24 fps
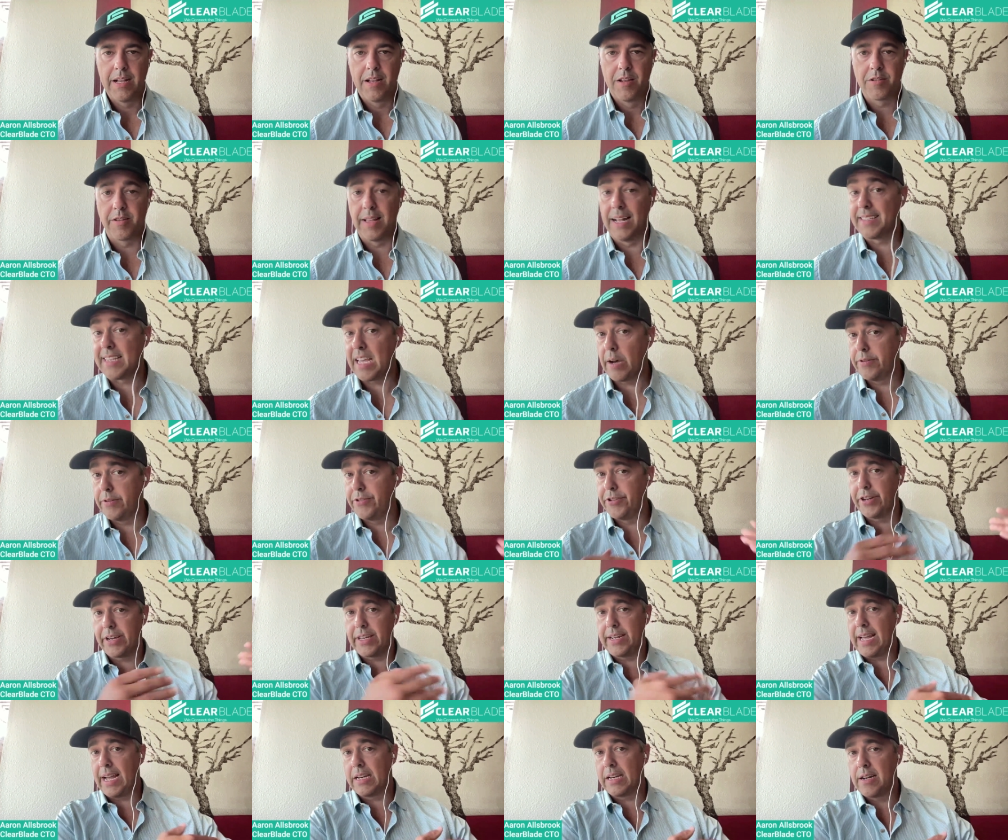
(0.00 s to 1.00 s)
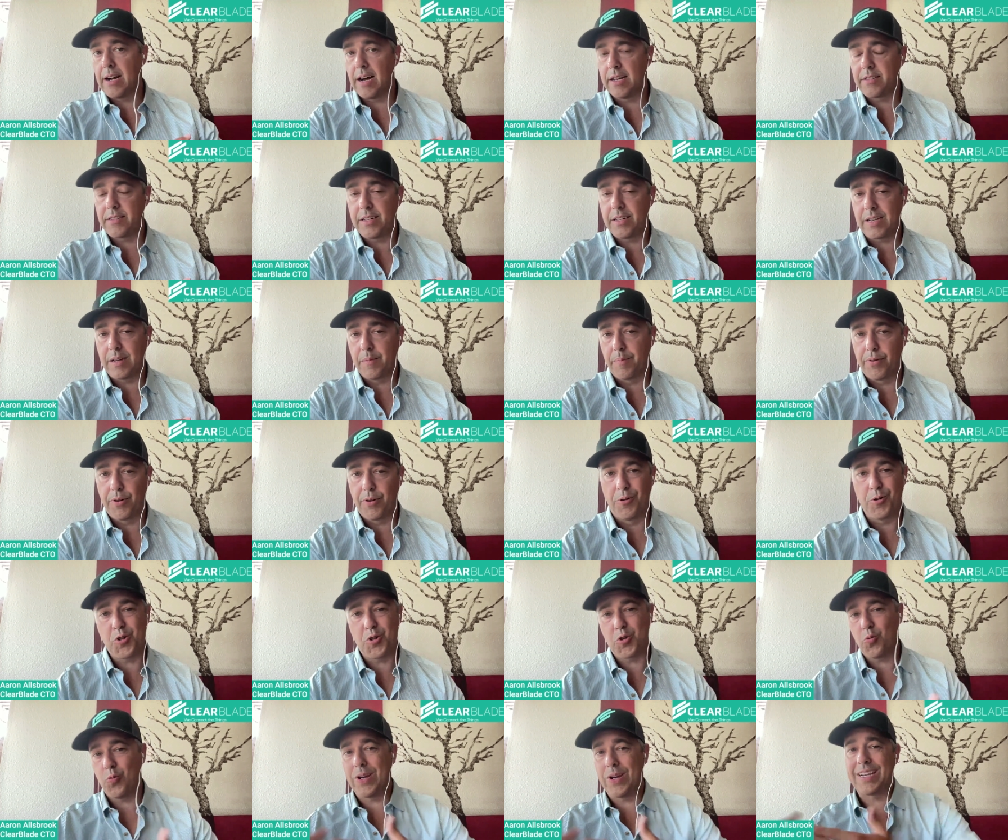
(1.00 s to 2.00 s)
So that's how we took an agnostic
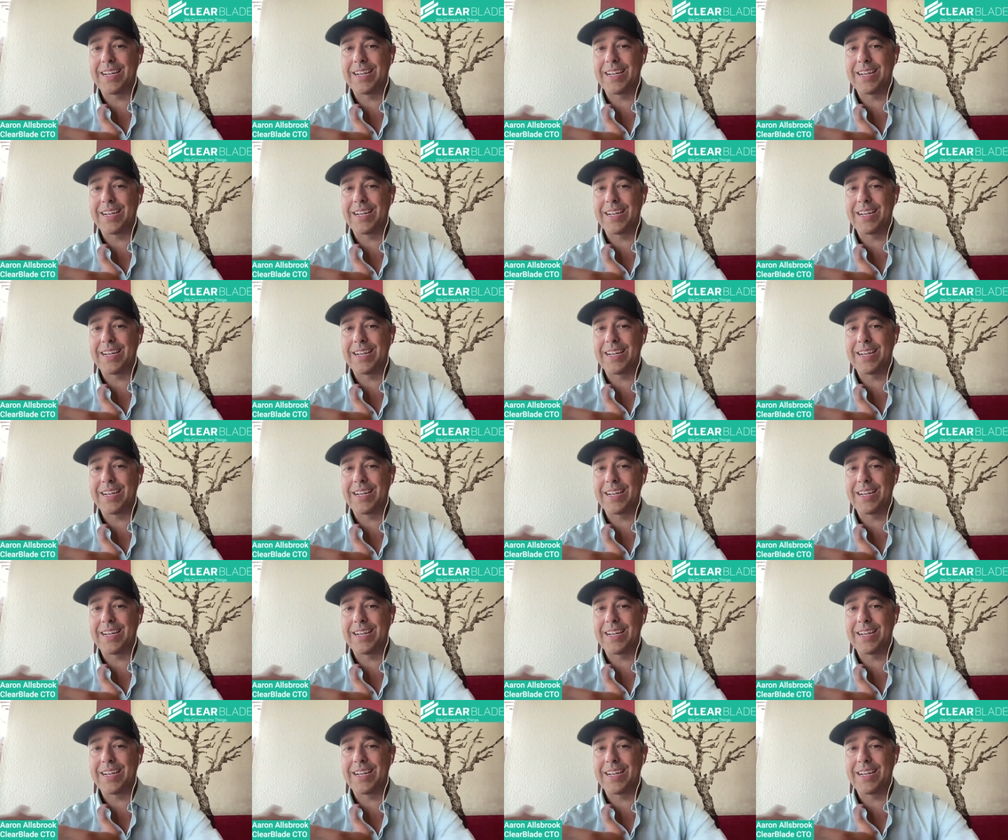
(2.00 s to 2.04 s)
approach. We